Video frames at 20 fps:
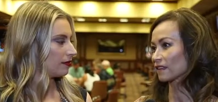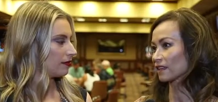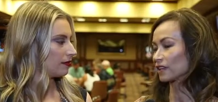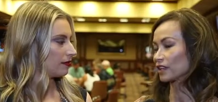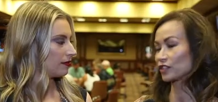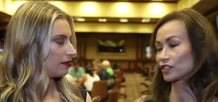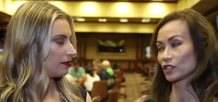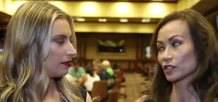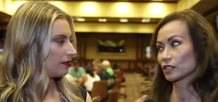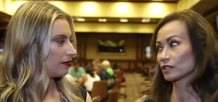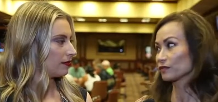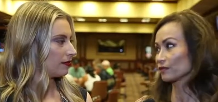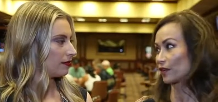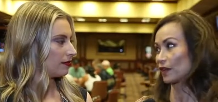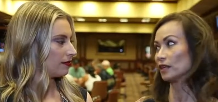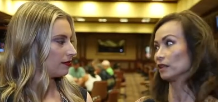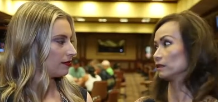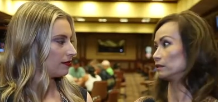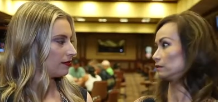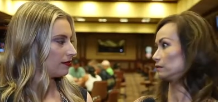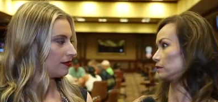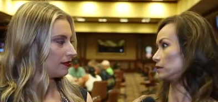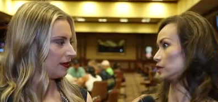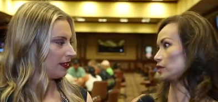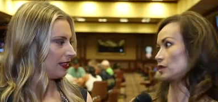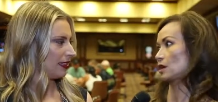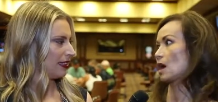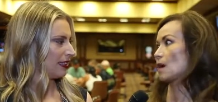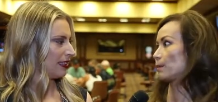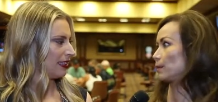Speaker 1: And it's just fun to
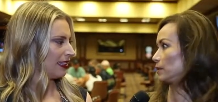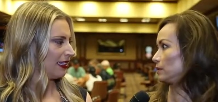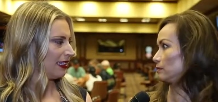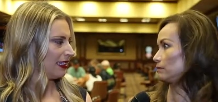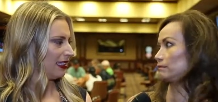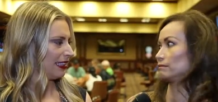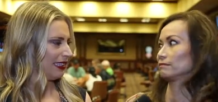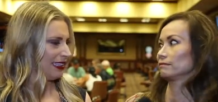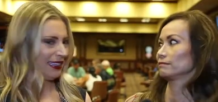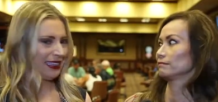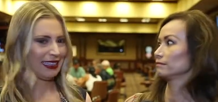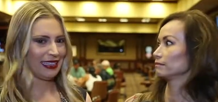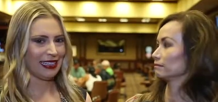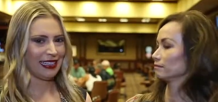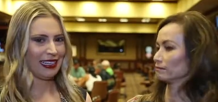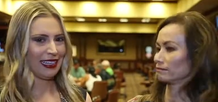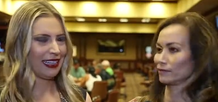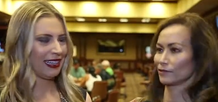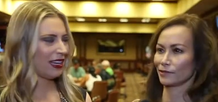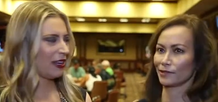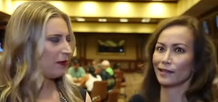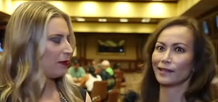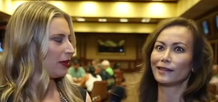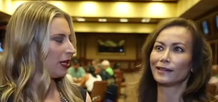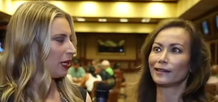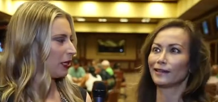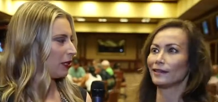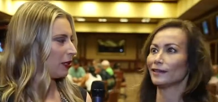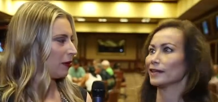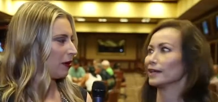shop and
Speaker 2: drink
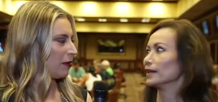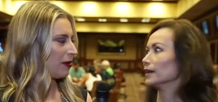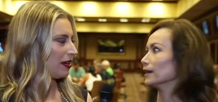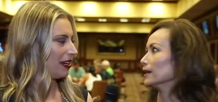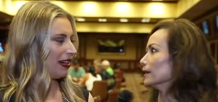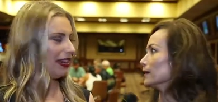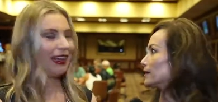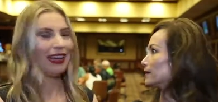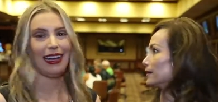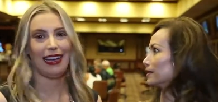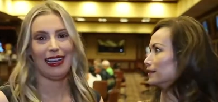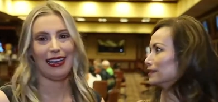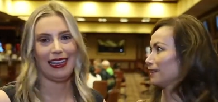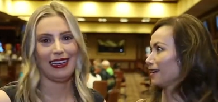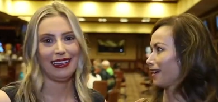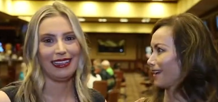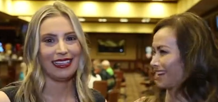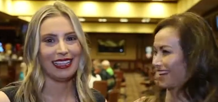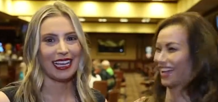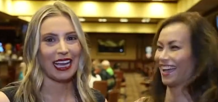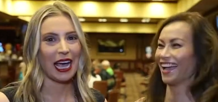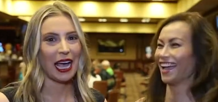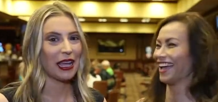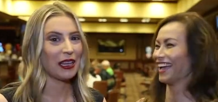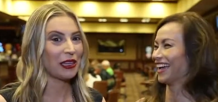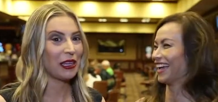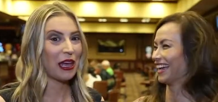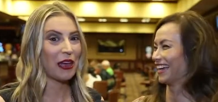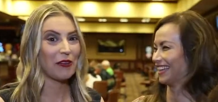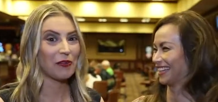and new women. Eat, yeah. And yeah.
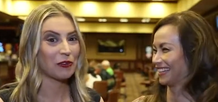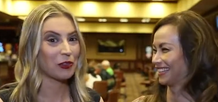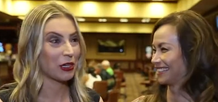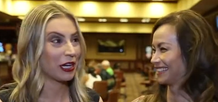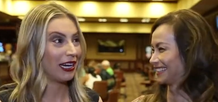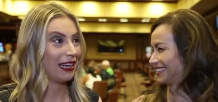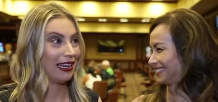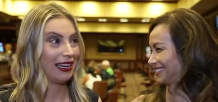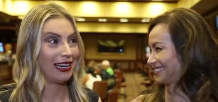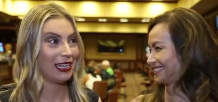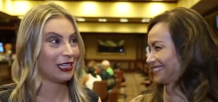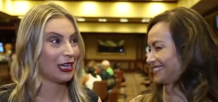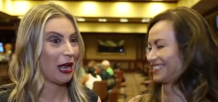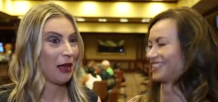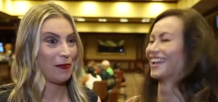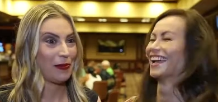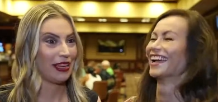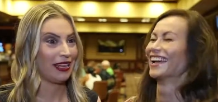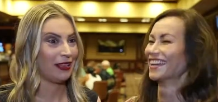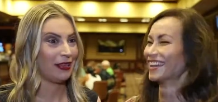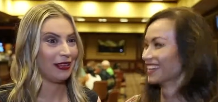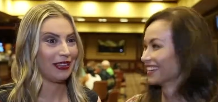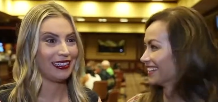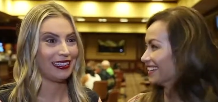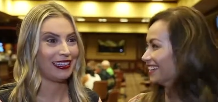I love drinking and shopping.